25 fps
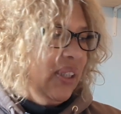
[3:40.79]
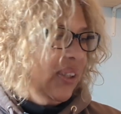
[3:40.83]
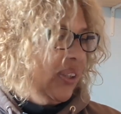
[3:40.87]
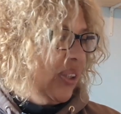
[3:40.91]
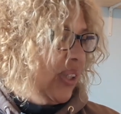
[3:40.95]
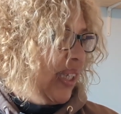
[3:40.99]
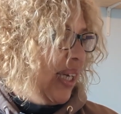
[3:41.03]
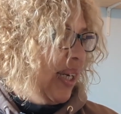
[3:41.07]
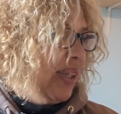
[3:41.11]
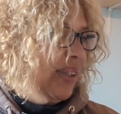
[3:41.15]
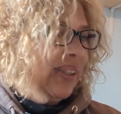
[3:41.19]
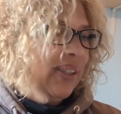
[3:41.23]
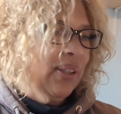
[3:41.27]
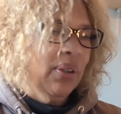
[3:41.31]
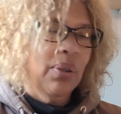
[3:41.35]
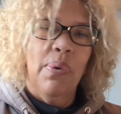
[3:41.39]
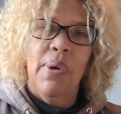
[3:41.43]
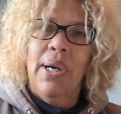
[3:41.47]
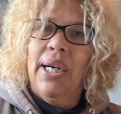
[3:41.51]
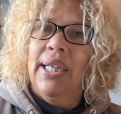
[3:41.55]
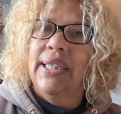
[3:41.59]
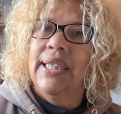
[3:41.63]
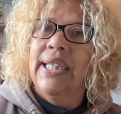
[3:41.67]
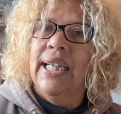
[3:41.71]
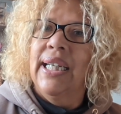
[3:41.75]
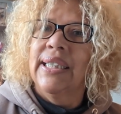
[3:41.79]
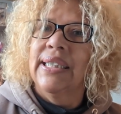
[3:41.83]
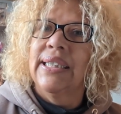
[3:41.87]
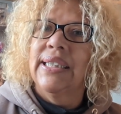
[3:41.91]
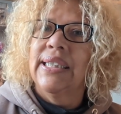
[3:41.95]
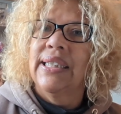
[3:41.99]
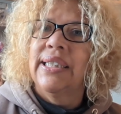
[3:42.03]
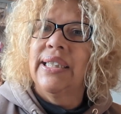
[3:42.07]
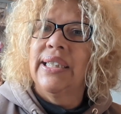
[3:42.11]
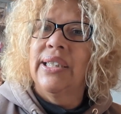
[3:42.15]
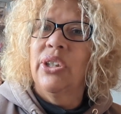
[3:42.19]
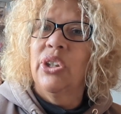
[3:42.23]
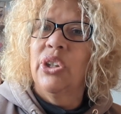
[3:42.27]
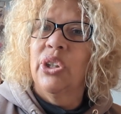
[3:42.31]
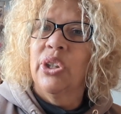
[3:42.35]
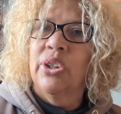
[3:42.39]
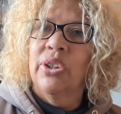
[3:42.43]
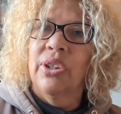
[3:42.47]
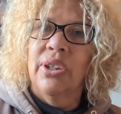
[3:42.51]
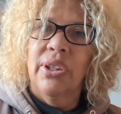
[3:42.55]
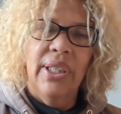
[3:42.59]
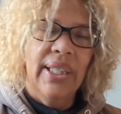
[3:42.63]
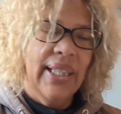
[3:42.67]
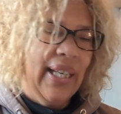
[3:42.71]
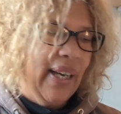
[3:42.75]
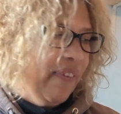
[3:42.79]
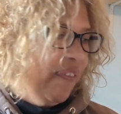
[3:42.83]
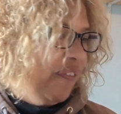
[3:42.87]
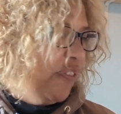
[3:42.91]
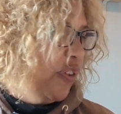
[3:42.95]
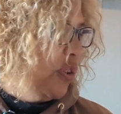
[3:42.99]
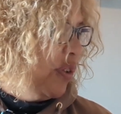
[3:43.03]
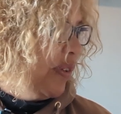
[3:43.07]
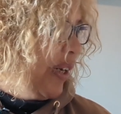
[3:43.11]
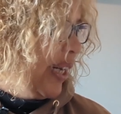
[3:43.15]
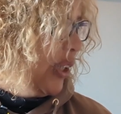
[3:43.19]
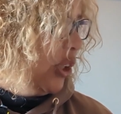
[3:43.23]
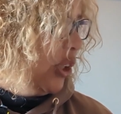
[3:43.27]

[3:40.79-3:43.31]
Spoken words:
So that's a quite nice addition. So you get 4